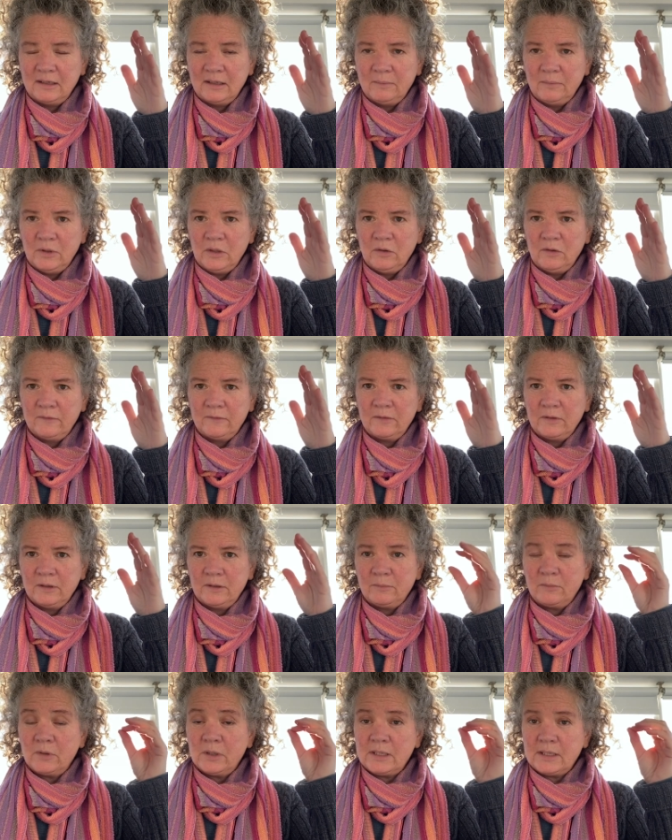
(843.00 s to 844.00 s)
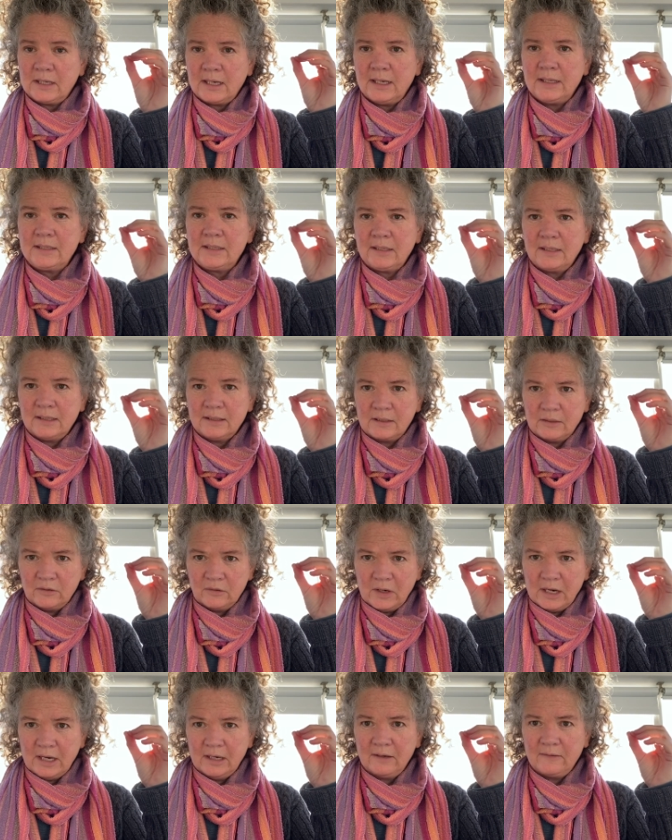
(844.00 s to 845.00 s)
and beautiful and precisely as a
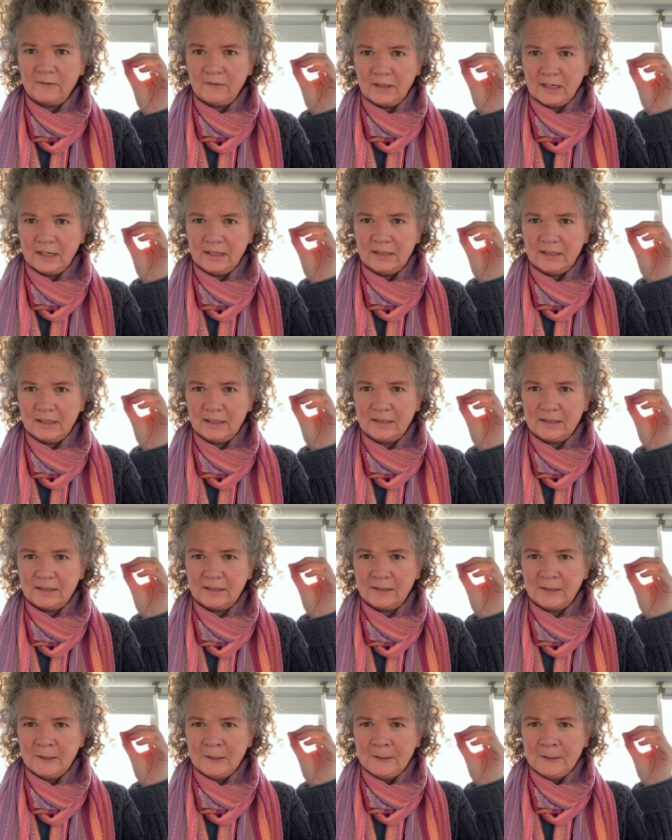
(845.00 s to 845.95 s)
dragonfly does.